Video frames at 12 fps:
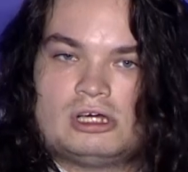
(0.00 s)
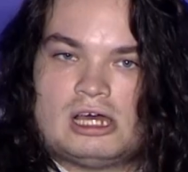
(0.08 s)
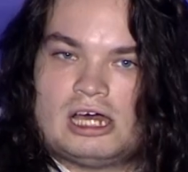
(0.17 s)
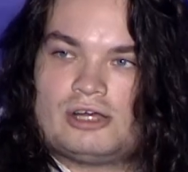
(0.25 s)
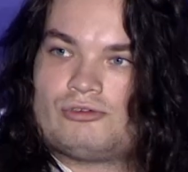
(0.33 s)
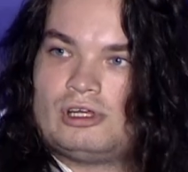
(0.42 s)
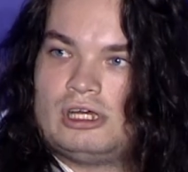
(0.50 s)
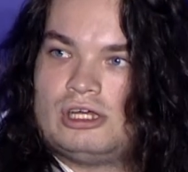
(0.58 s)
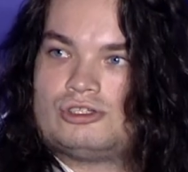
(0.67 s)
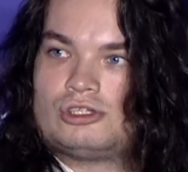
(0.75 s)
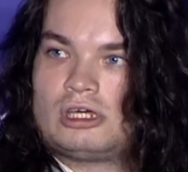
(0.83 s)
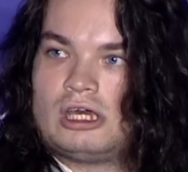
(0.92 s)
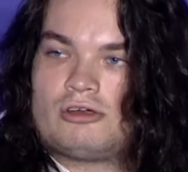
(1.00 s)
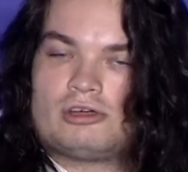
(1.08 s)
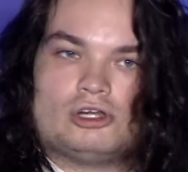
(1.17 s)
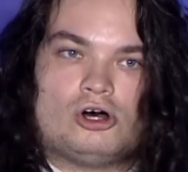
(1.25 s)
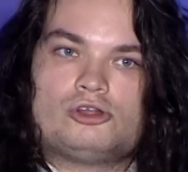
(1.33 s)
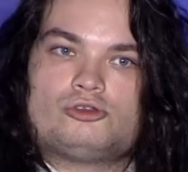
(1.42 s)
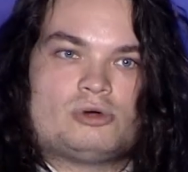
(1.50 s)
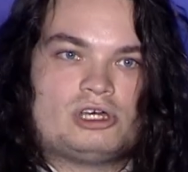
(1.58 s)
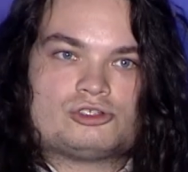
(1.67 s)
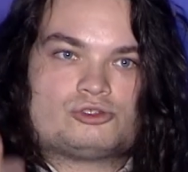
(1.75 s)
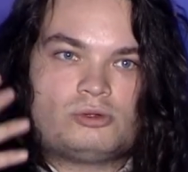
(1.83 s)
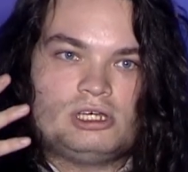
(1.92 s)
had radiation carried all the way to
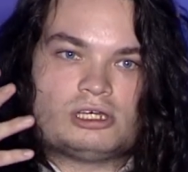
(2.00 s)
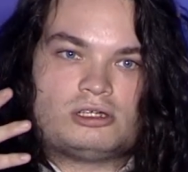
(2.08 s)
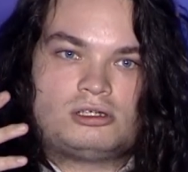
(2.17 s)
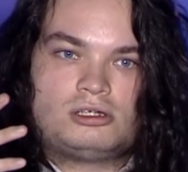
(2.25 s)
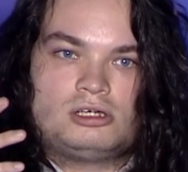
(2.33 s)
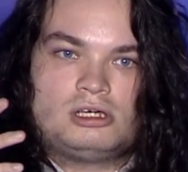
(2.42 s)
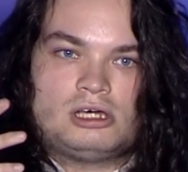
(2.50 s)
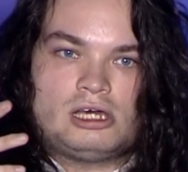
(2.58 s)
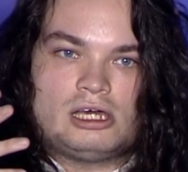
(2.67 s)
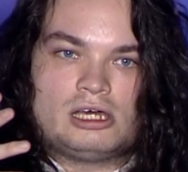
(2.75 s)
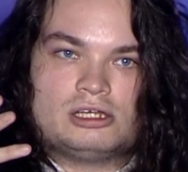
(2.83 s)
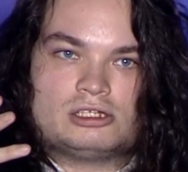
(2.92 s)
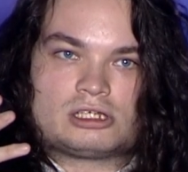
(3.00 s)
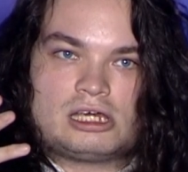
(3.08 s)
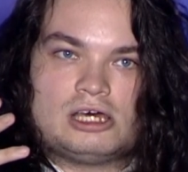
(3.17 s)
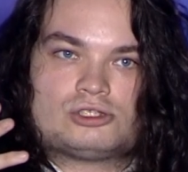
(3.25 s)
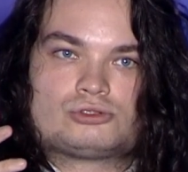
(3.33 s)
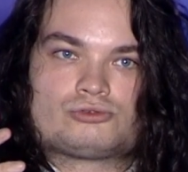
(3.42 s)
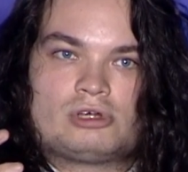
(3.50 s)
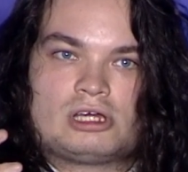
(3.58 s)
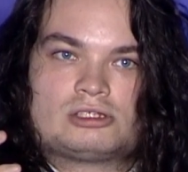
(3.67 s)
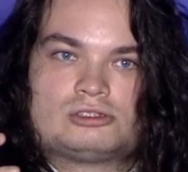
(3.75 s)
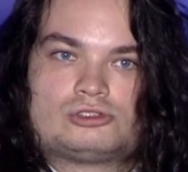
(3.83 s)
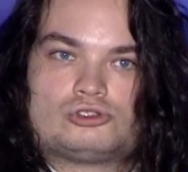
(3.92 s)
Sweden, and cancer
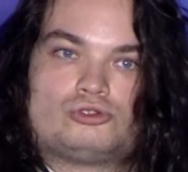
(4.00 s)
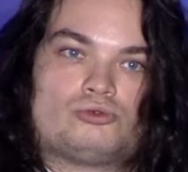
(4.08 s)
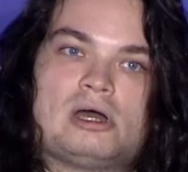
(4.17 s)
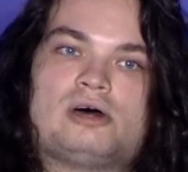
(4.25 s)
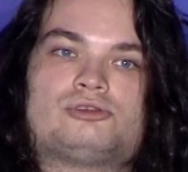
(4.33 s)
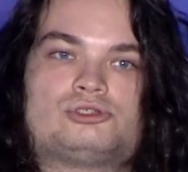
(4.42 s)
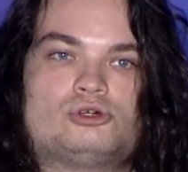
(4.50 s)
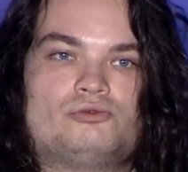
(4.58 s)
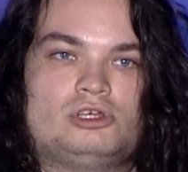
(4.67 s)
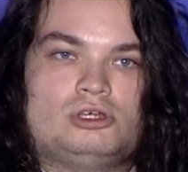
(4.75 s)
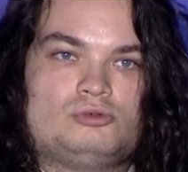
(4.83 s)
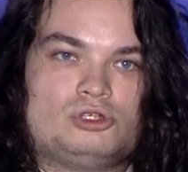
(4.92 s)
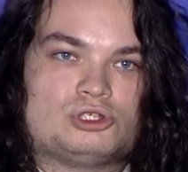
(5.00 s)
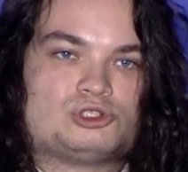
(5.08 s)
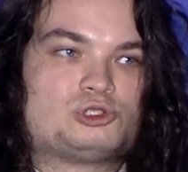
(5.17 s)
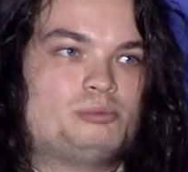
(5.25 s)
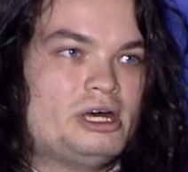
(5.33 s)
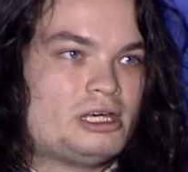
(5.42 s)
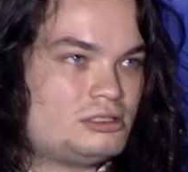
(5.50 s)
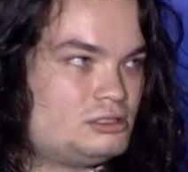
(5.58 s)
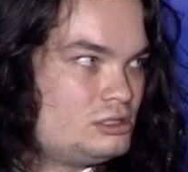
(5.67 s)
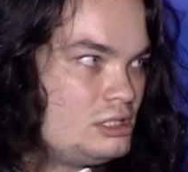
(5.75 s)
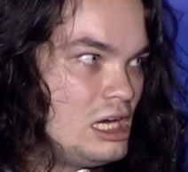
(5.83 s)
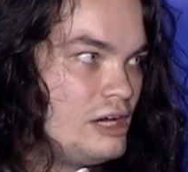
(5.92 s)
rates throughout the Soviet Union spiked
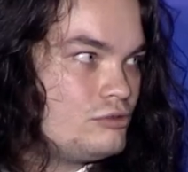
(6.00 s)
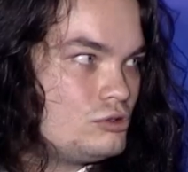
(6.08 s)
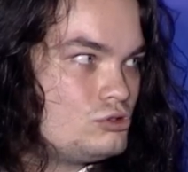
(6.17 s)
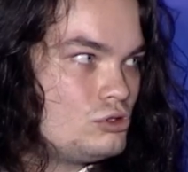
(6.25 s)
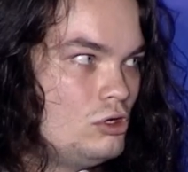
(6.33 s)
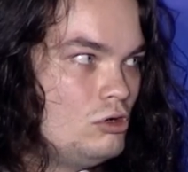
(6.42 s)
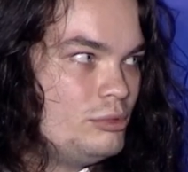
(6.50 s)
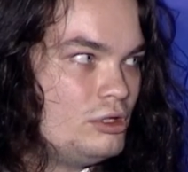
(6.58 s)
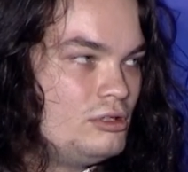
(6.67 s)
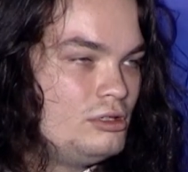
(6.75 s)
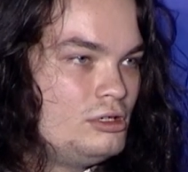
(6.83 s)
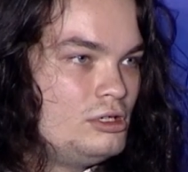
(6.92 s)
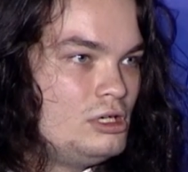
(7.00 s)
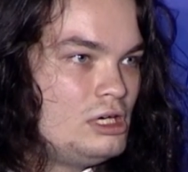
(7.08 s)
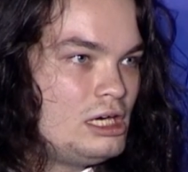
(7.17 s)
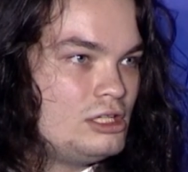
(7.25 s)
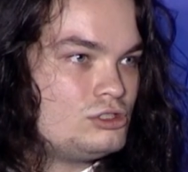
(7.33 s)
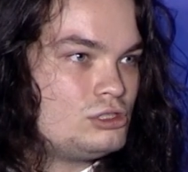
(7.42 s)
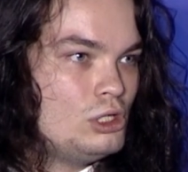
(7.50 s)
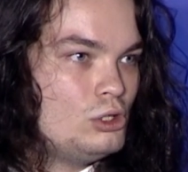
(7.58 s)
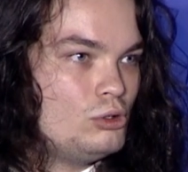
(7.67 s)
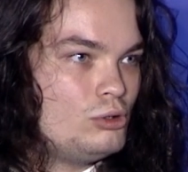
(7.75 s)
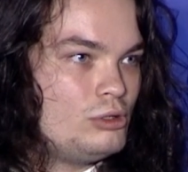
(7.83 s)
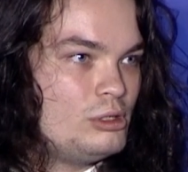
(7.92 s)
after Chernobyl. And
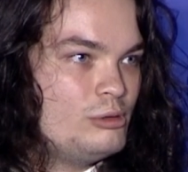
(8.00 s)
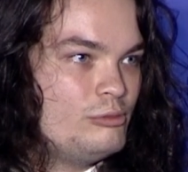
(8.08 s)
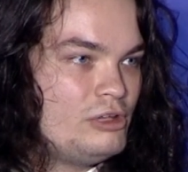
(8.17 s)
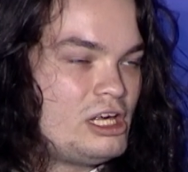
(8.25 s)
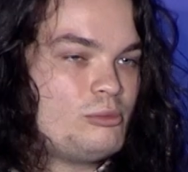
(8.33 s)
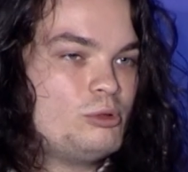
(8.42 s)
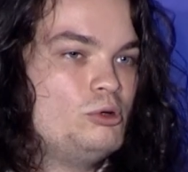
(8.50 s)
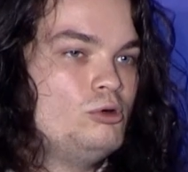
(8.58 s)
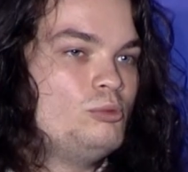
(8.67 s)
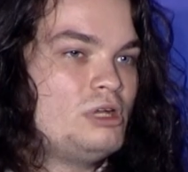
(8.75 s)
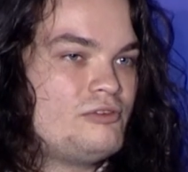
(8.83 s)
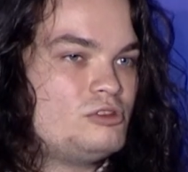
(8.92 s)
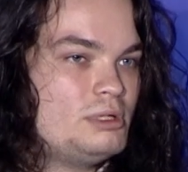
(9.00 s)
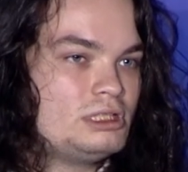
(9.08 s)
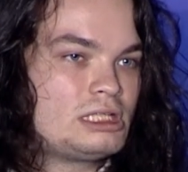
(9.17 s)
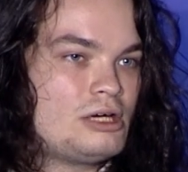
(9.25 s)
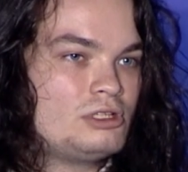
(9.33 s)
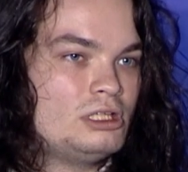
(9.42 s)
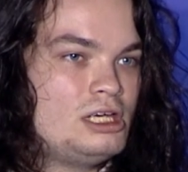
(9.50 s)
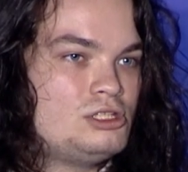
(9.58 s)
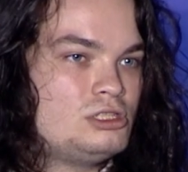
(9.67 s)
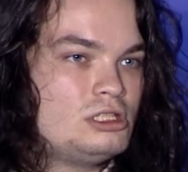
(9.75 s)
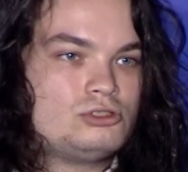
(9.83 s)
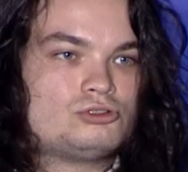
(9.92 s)
so Vladimir Putin would have to make the
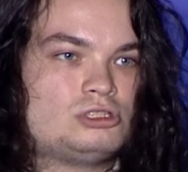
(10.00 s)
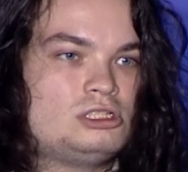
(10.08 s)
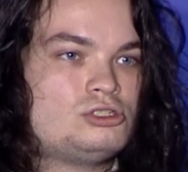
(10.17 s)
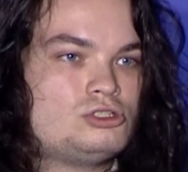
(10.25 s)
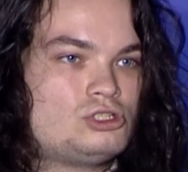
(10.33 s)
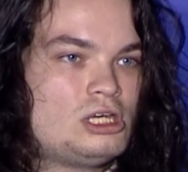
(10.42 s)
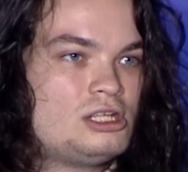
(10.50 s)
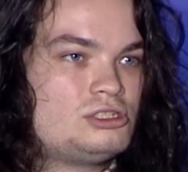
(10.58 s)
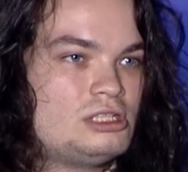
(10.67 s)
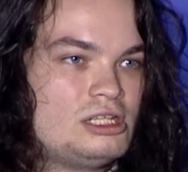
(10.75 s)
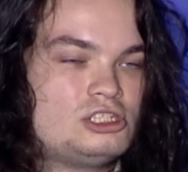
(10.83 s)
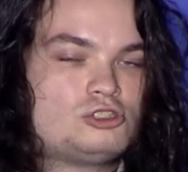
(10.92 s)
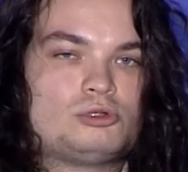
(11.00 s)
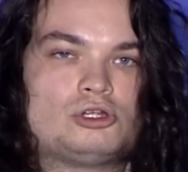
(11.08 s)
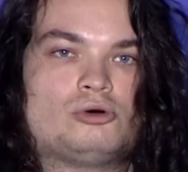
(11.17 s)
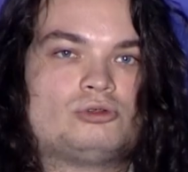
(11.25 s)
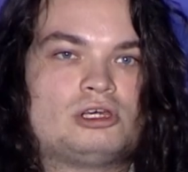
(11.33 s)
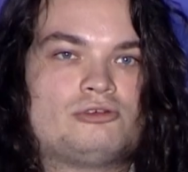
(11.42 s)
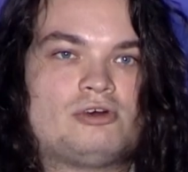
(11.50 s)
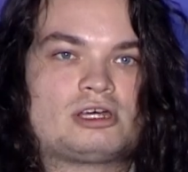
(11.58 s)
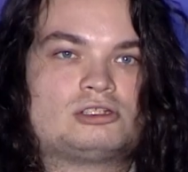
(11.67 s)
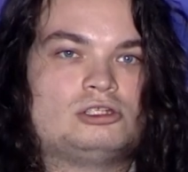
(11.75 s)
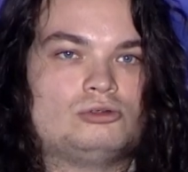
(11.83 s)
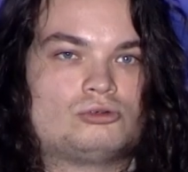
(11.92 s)
calculation that there's a decent chance that this wouldn't only
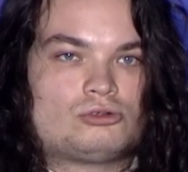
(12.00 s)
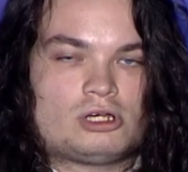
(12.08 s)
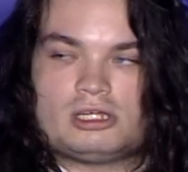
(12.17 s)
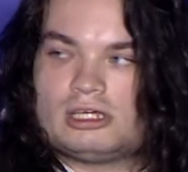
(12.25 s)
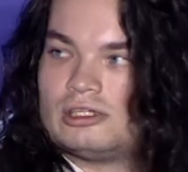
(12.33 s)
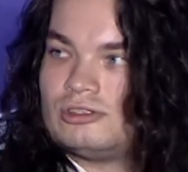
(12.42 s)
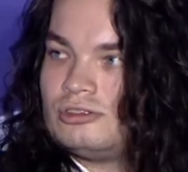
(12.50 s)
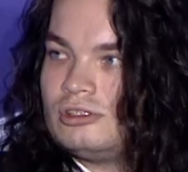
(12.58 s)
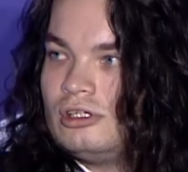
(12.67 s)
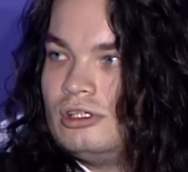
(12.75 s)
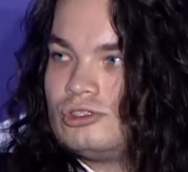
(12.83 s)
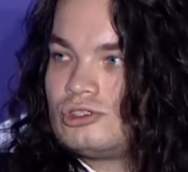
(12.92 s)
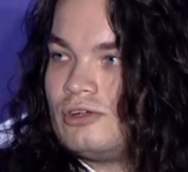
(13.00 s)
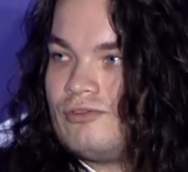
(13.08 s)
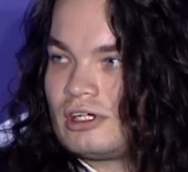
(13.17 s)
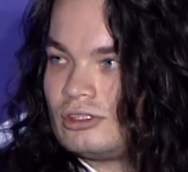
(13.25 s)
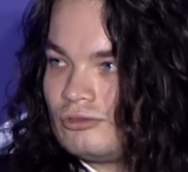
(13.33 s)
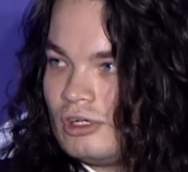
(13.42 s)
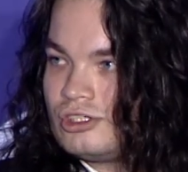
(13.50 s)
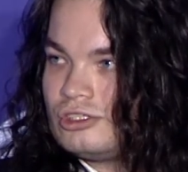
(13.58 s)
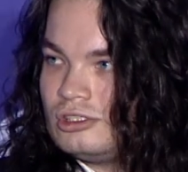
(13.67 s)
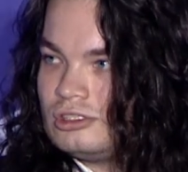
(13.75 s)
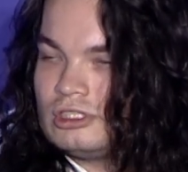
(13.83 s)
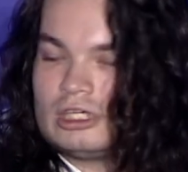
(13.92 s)
affect the Ukrainians, this could affect the
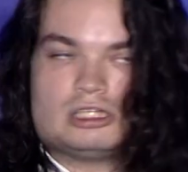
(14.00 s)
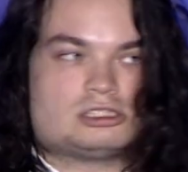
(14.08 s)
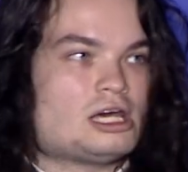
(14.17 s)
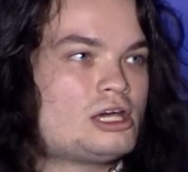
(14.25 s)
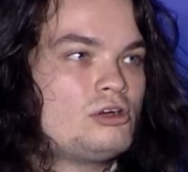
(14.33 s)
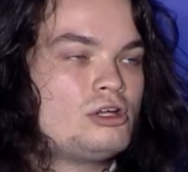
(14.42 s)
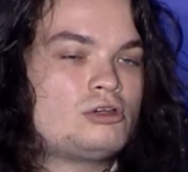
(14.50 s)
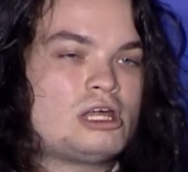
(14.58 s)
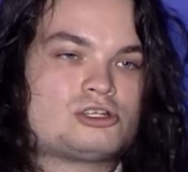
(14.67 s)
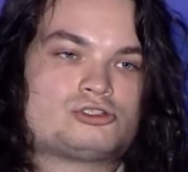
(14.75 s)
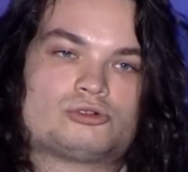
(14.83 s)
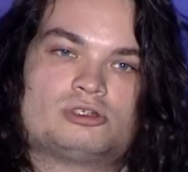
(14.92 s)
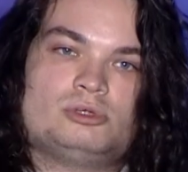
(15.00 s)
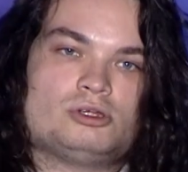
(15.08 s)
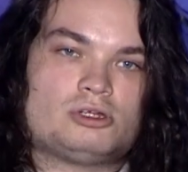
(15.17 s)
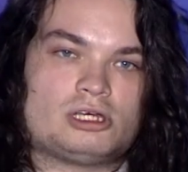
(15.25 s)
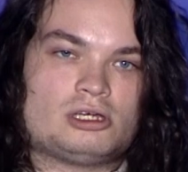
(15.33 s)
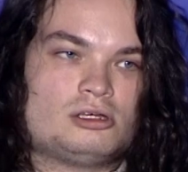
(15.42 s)
Russians and the entire international community.